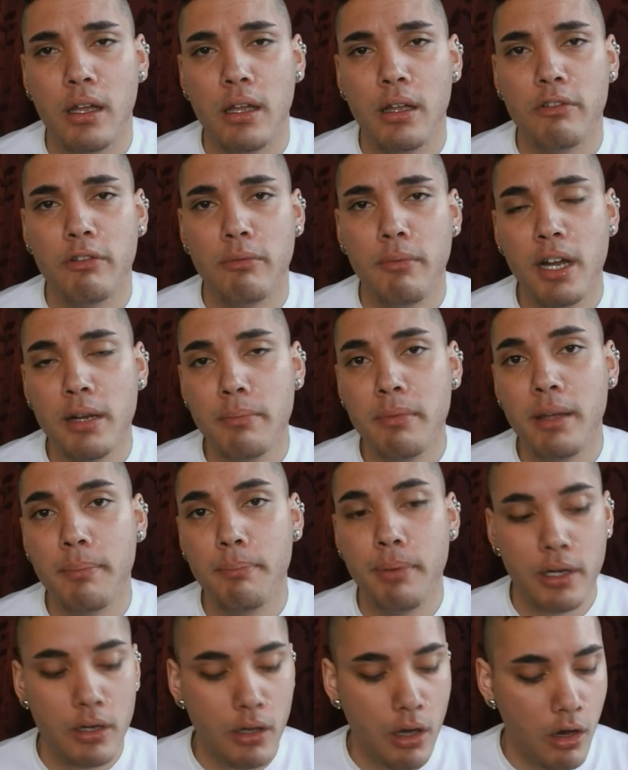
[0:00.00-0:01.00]
It reminded me a
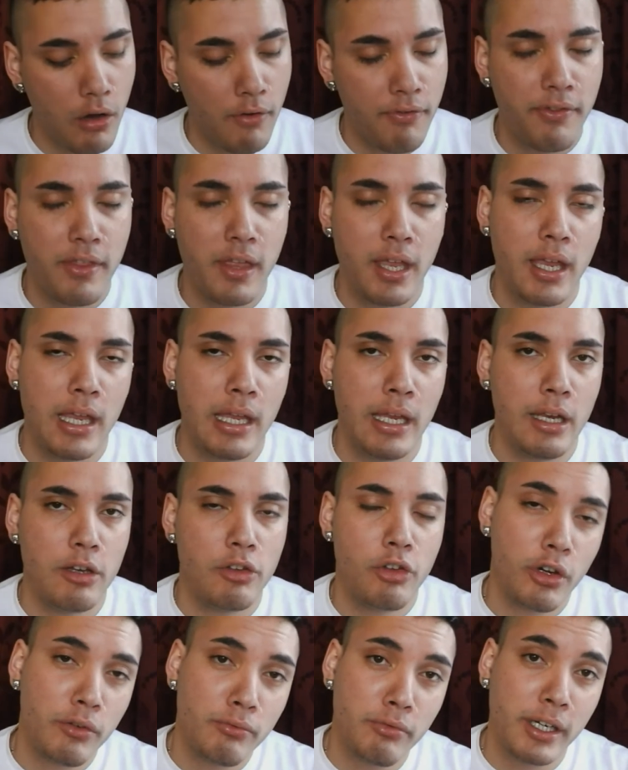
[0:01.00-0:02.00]
bit of the
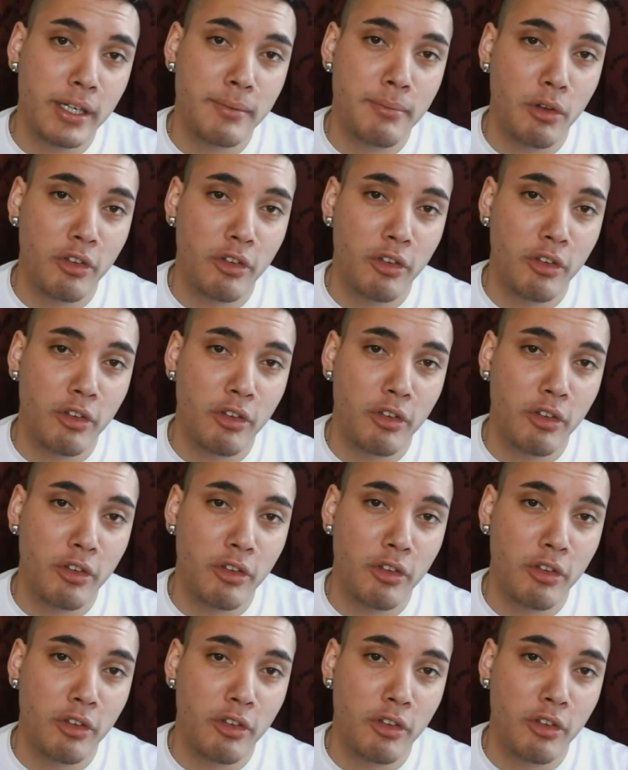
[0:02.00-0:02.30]
Tomb Raider